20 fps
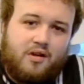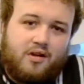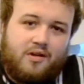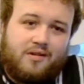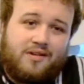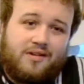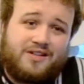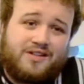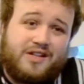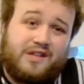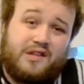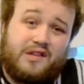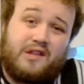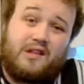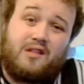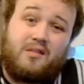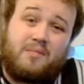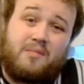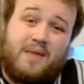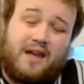Now,
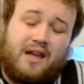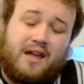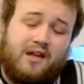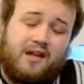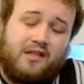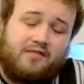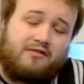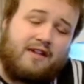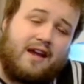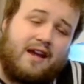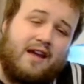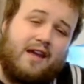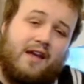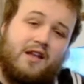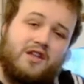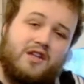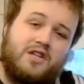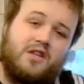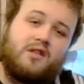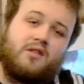Jesus isn't making a threat
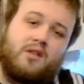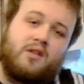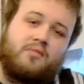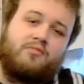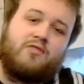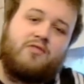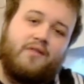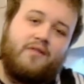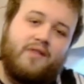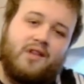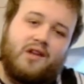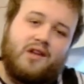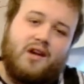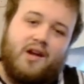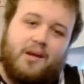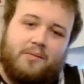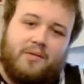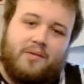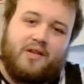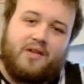here. Jesus is
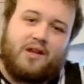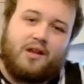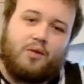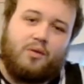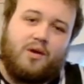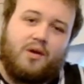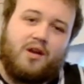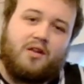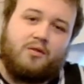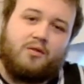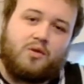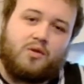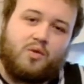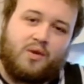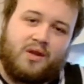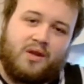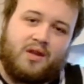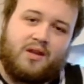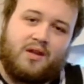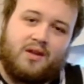prophesying, but these words were
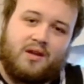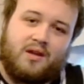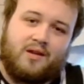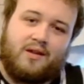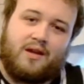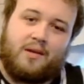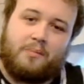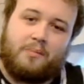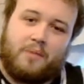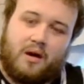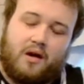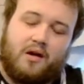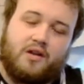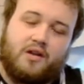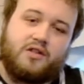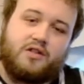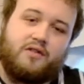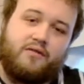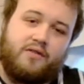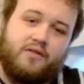twisted, and they're
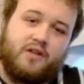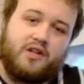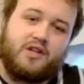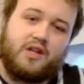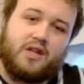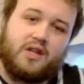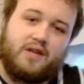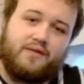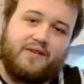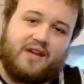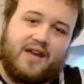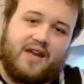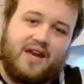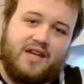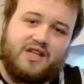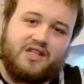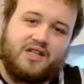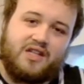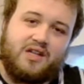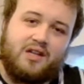part of the
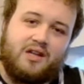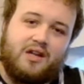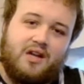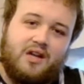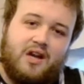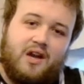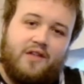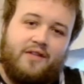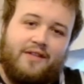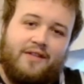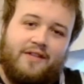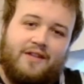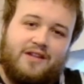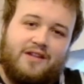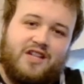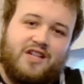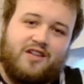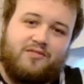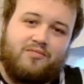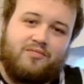justification that the
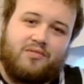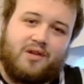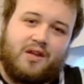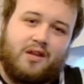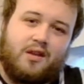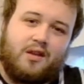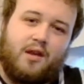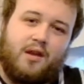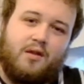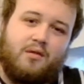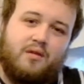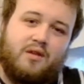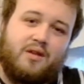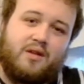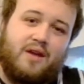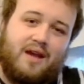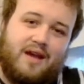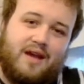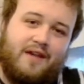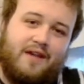chief priests used
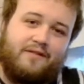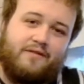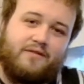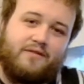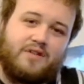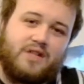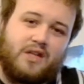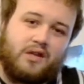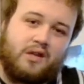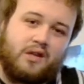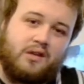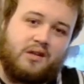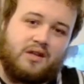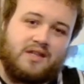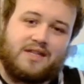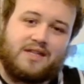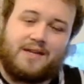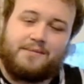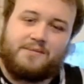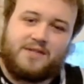to have Jesus
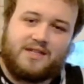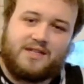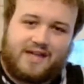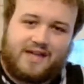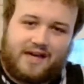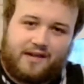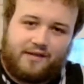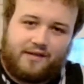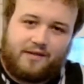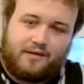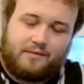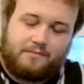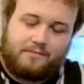condemned to death.